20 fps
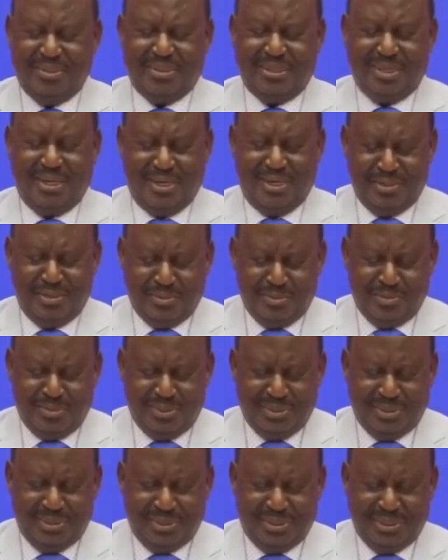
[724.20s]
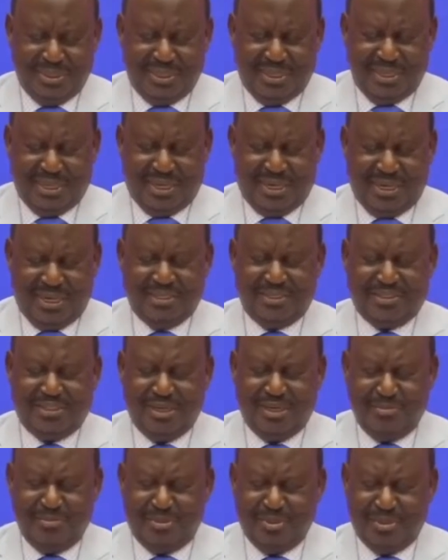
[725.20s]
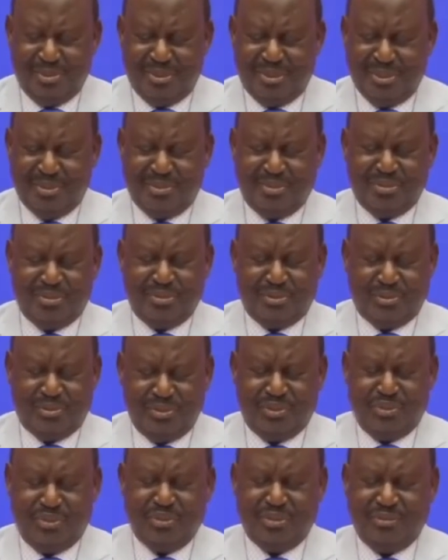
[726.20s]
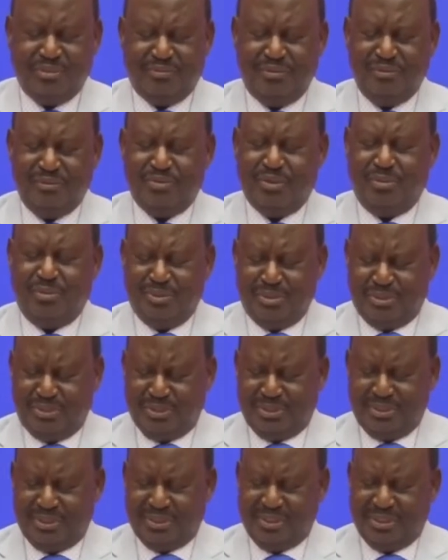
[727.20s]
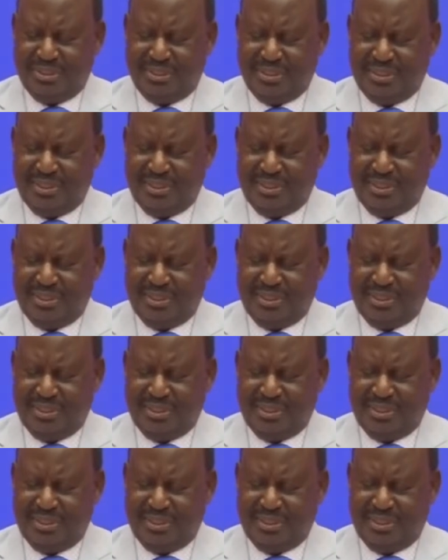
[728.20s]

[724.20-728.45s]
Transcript: with KANU, I championed the Constitution Review Commission